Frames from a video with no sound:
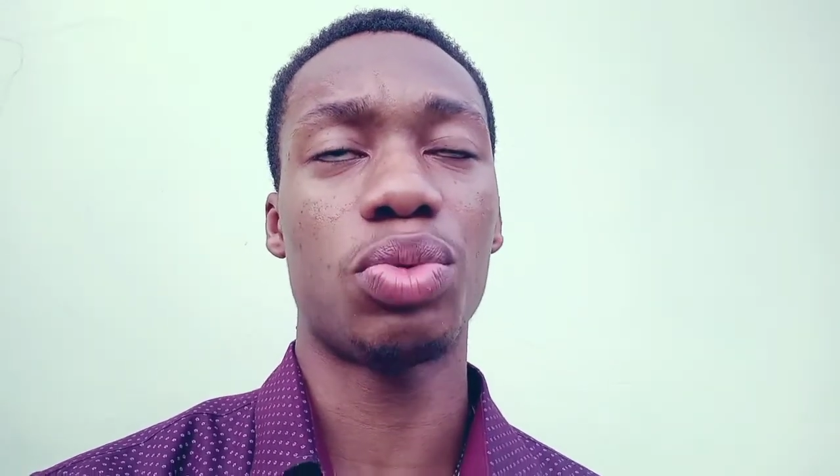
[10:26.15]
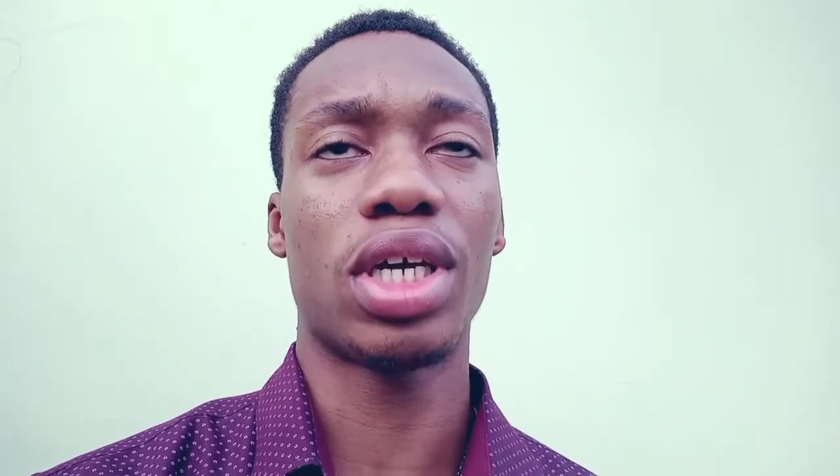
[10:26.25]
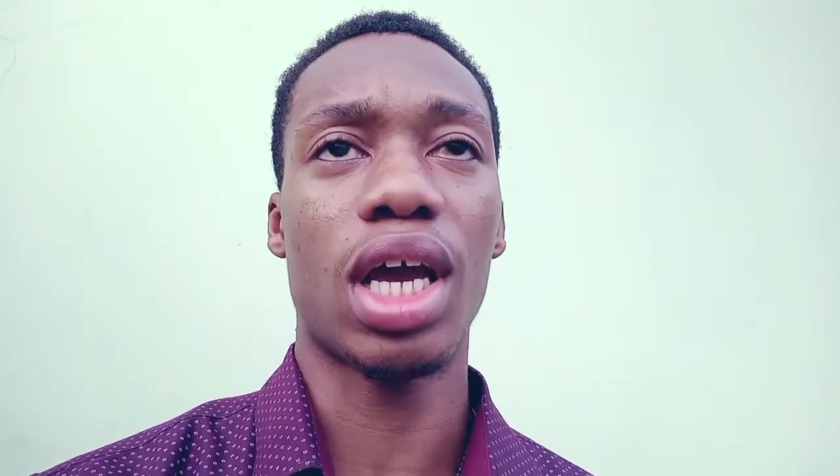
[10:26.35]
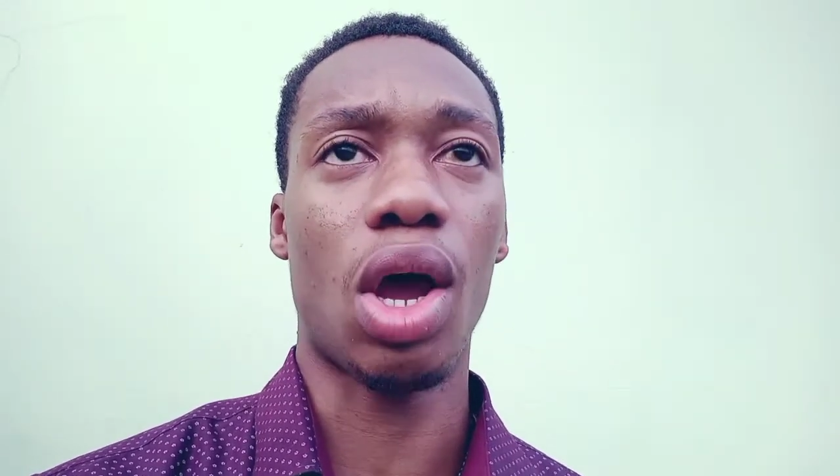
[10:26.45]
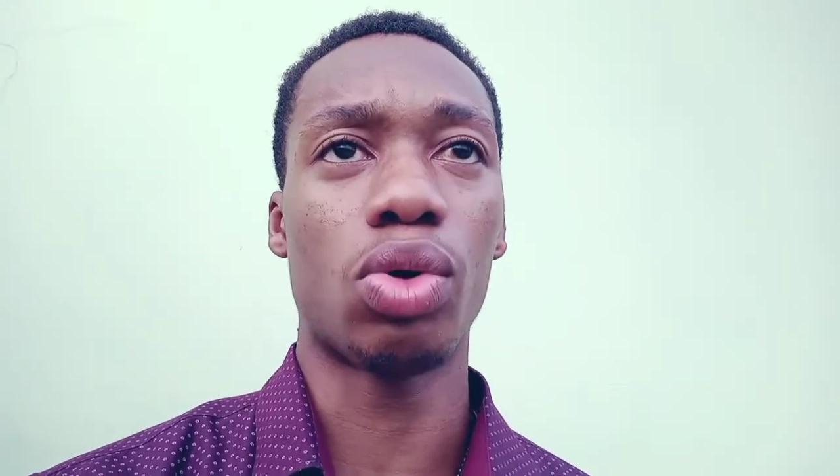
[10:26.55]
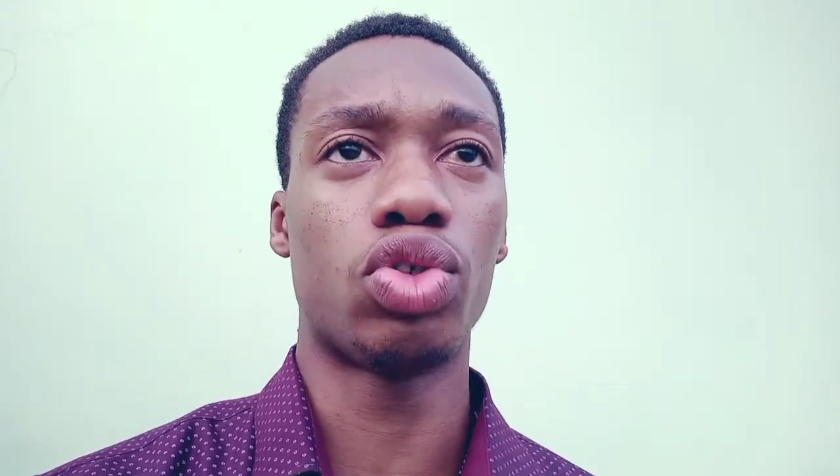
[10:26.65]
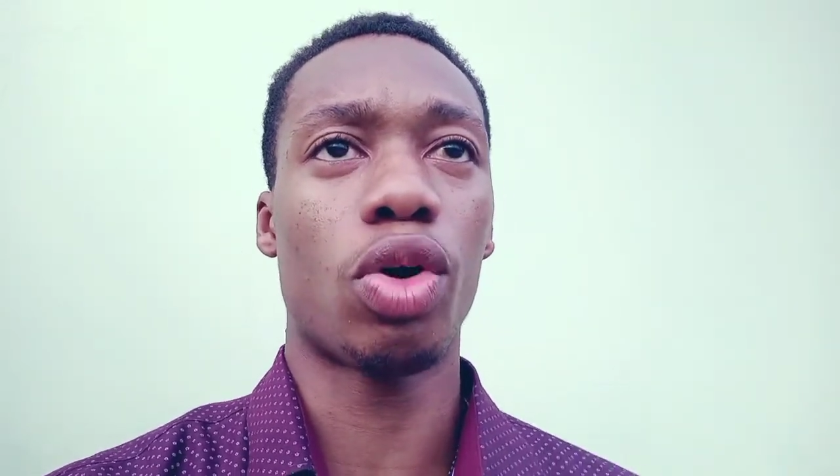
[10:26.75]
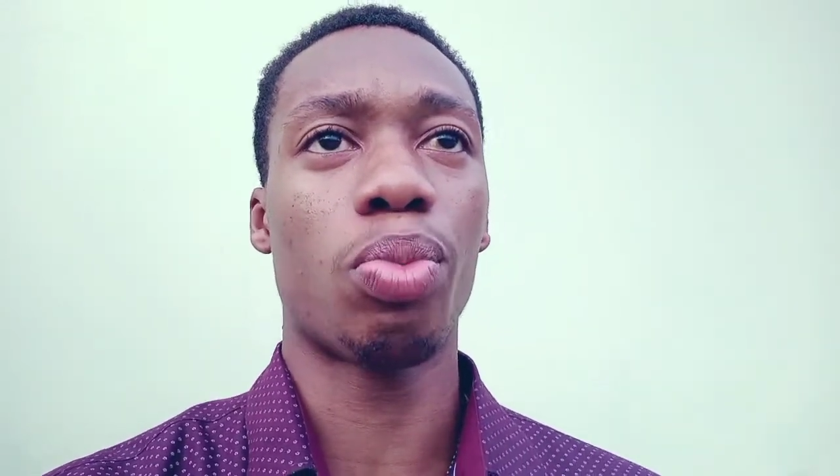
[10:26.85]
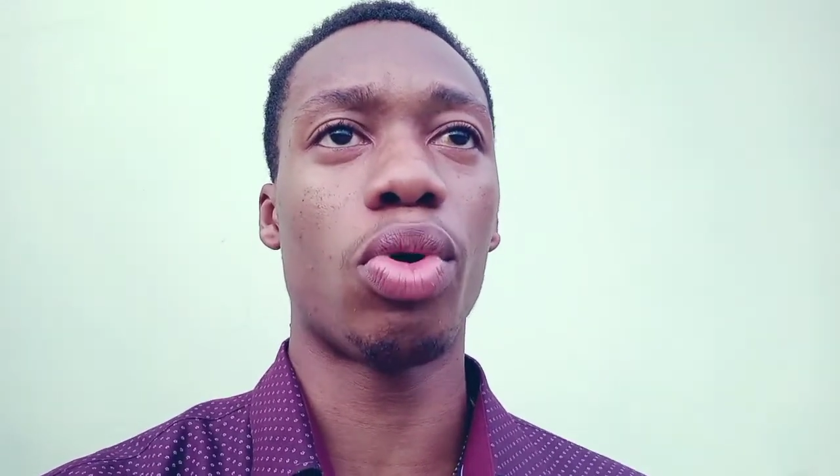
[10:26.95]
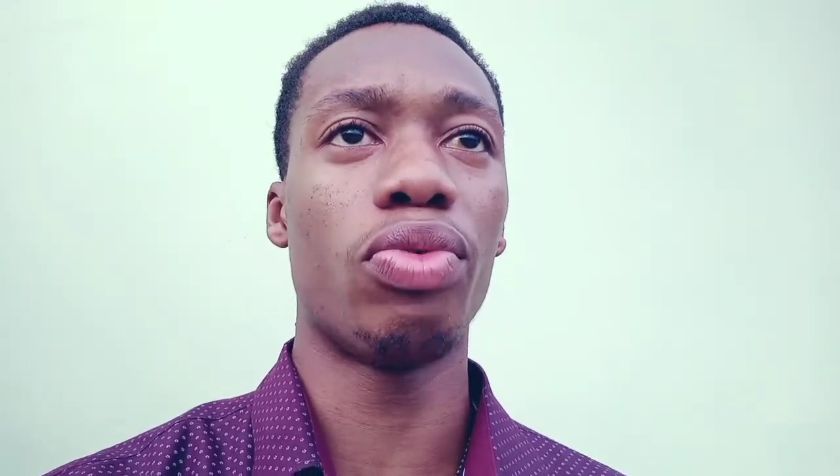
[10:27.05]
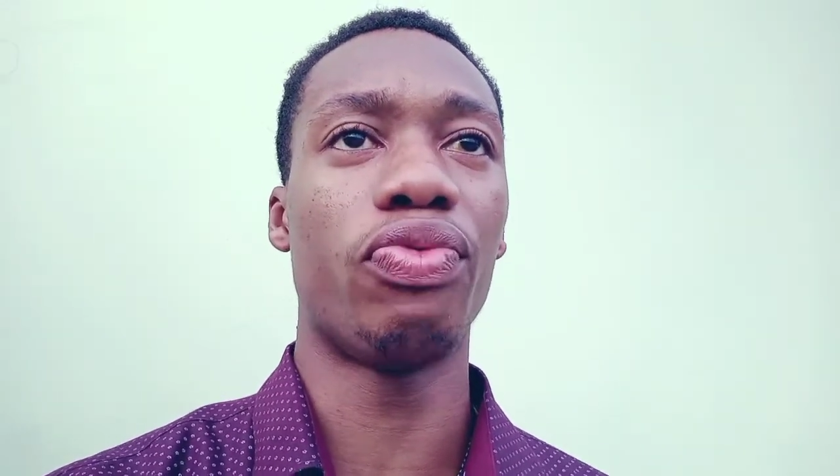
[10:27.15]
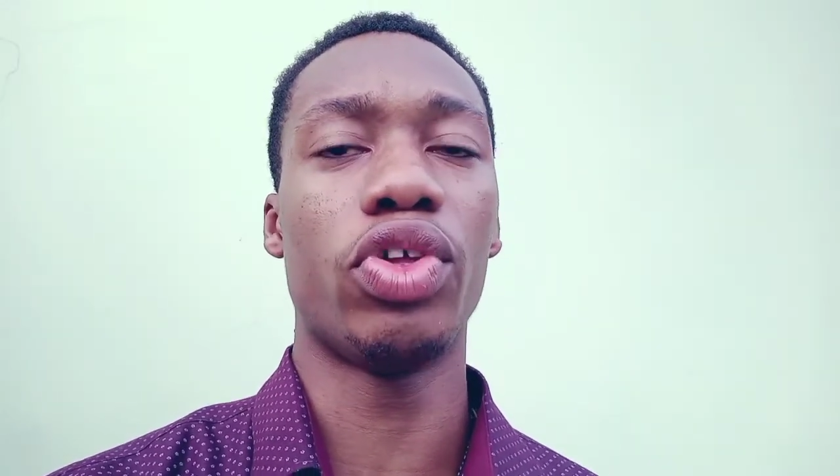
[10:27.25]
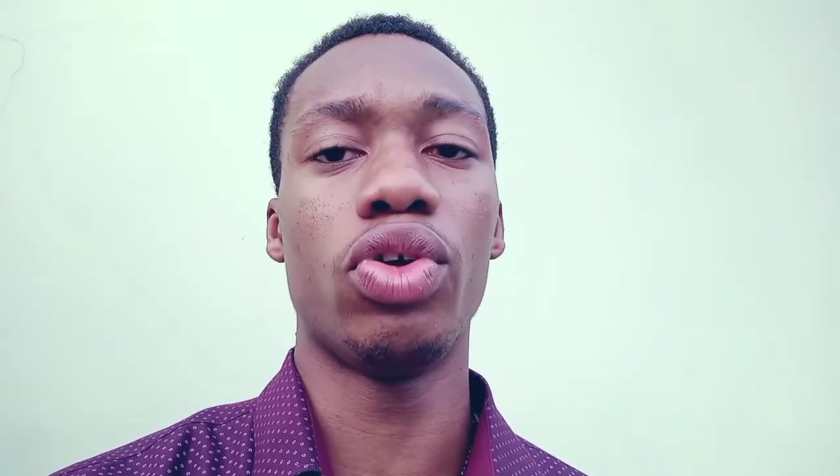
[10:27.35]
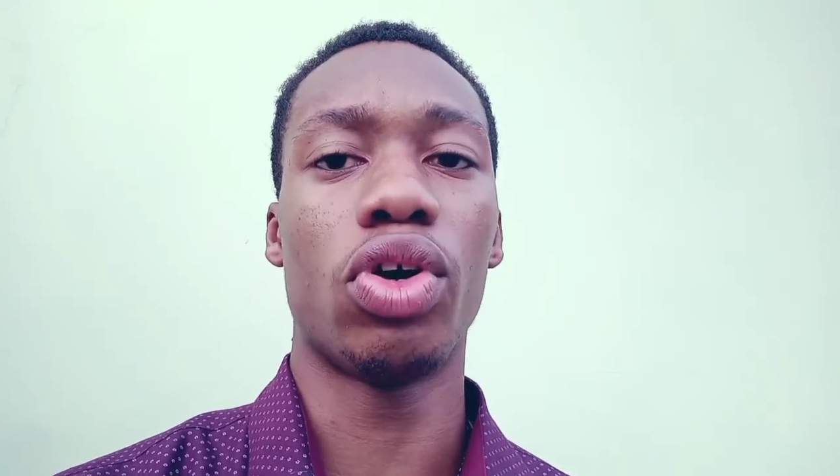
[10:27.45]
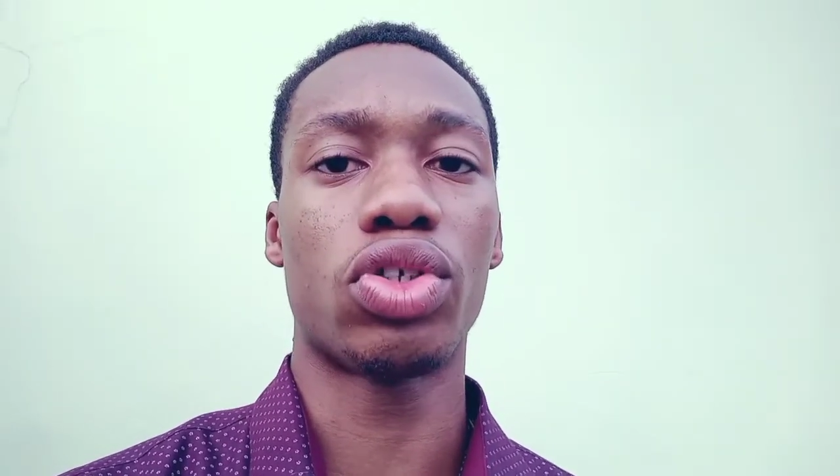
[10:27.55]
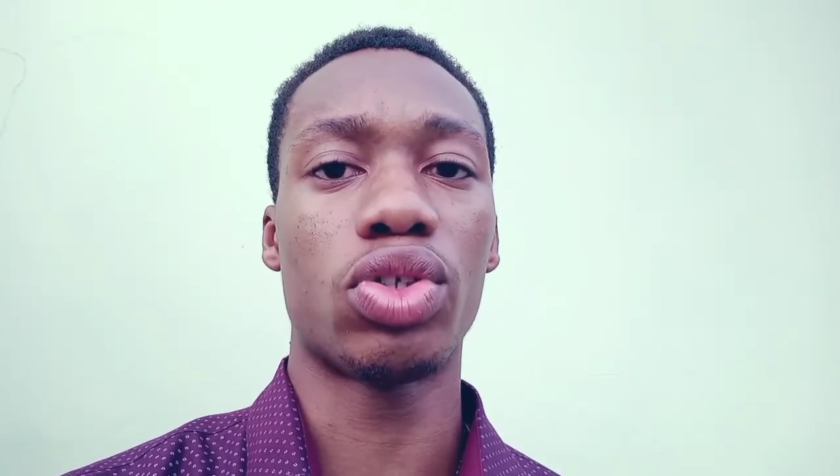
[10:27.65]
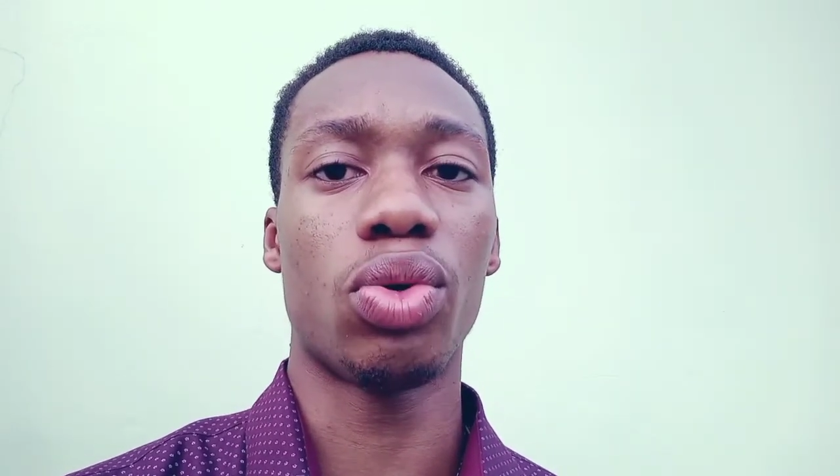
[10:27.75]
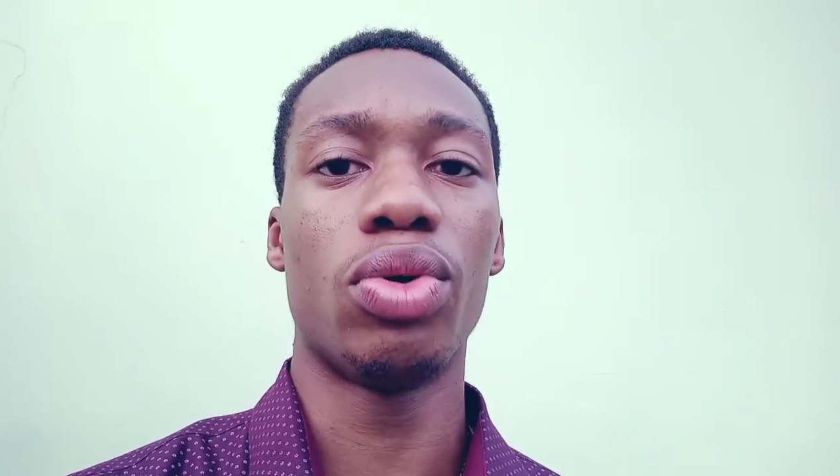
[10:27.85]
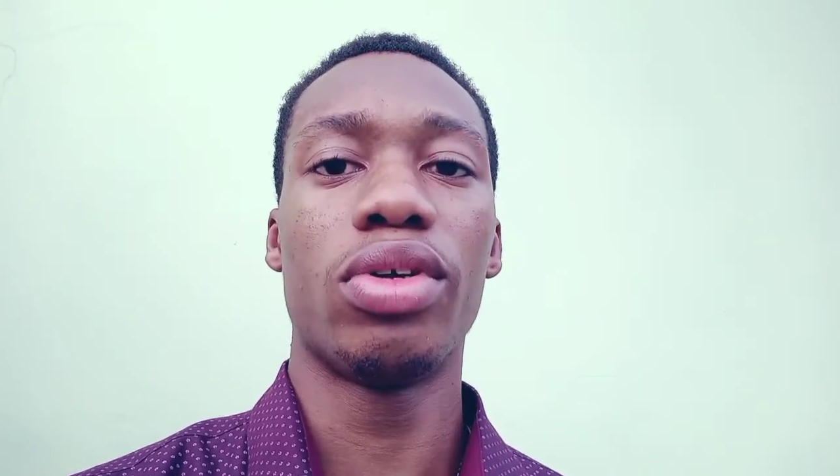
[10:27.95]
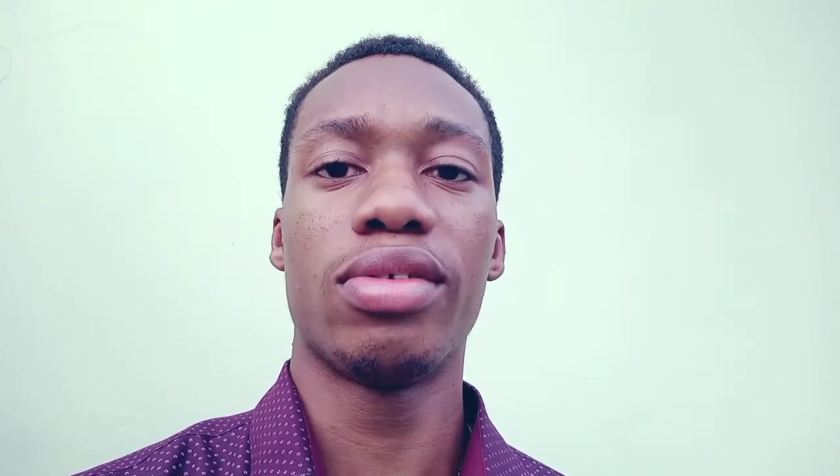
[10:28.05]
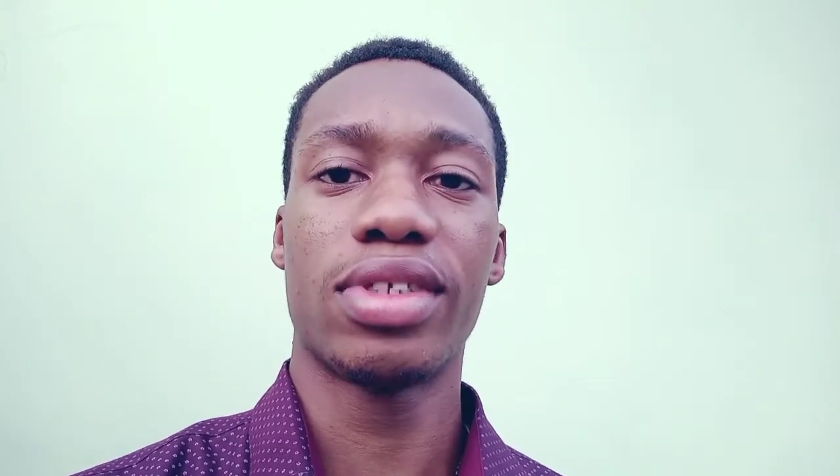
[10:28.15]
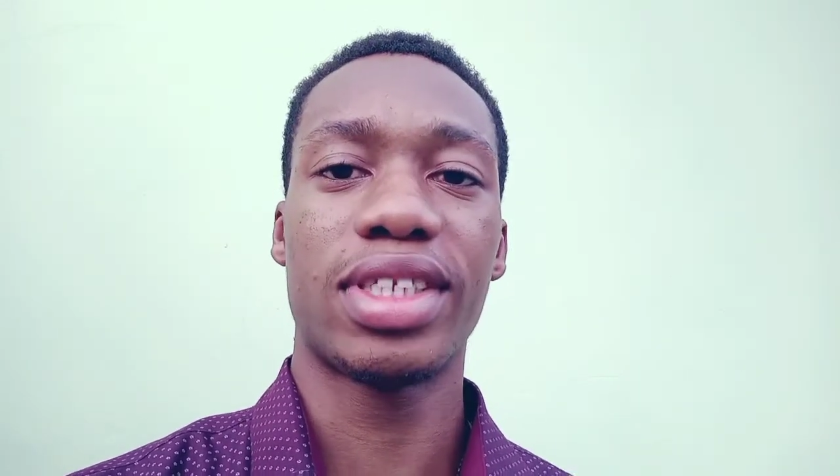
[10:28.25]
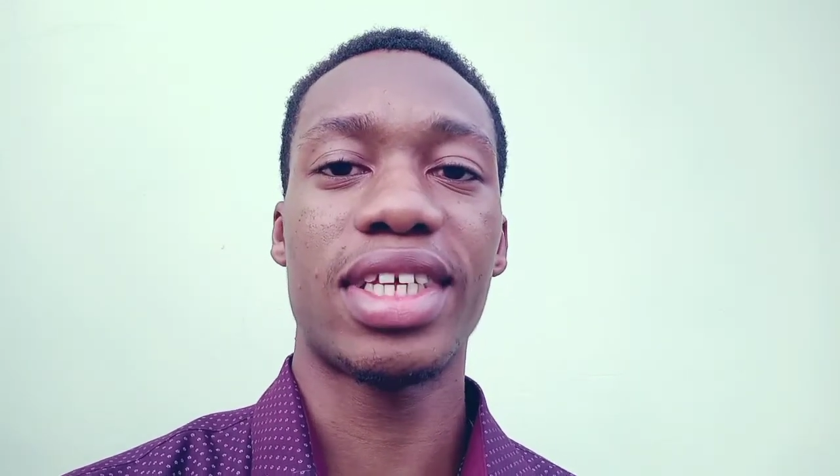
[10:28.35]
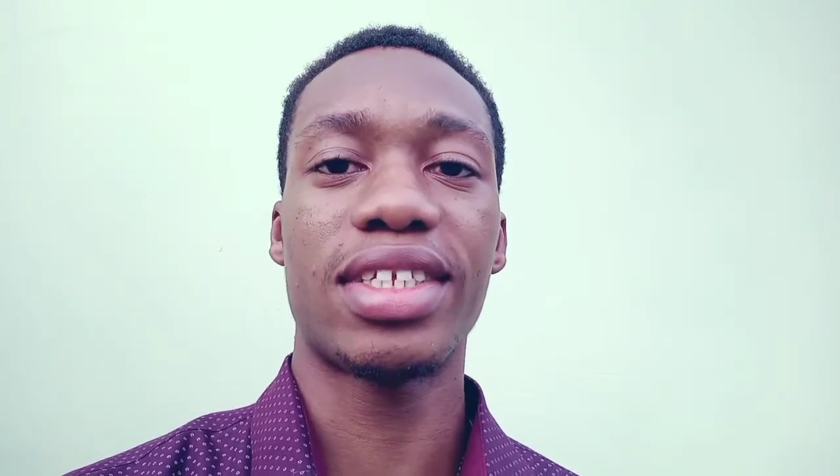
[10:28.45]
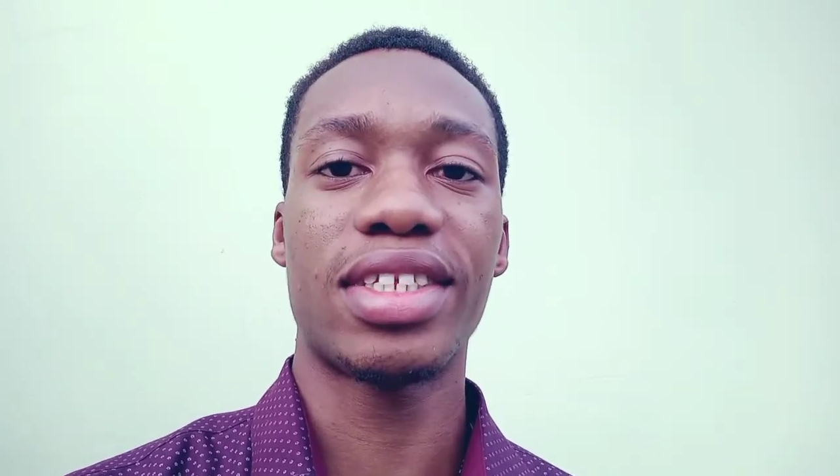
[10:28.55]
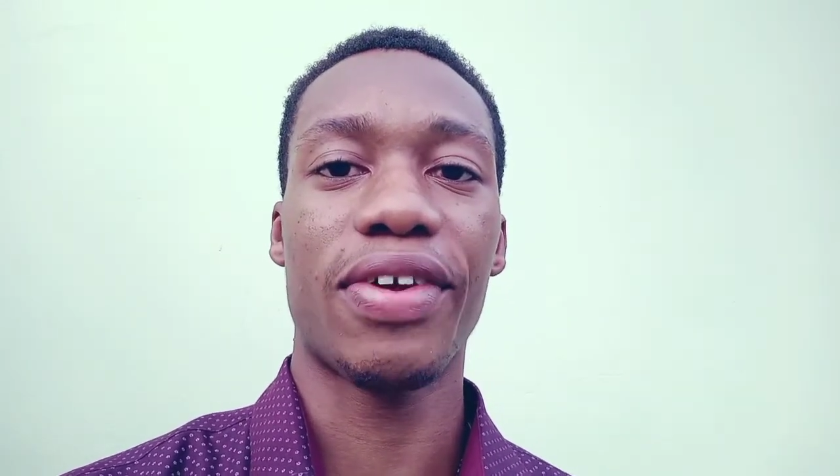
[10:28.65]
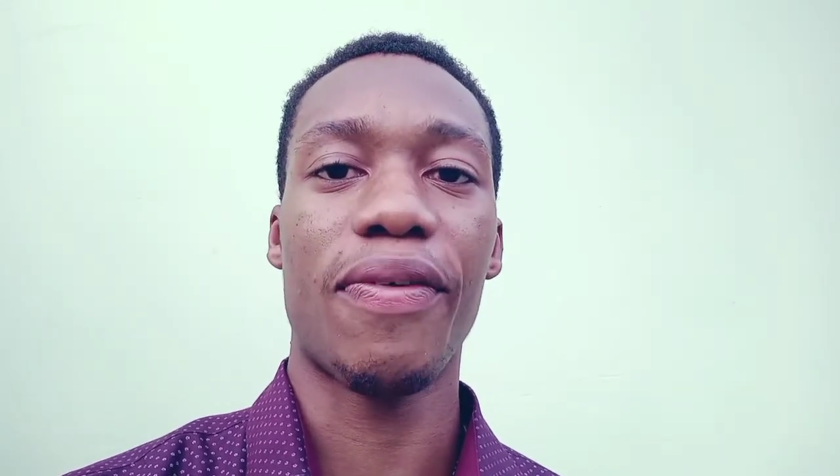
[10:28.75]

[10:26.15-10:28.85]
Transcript: I'll drop one video or so. Stay safe.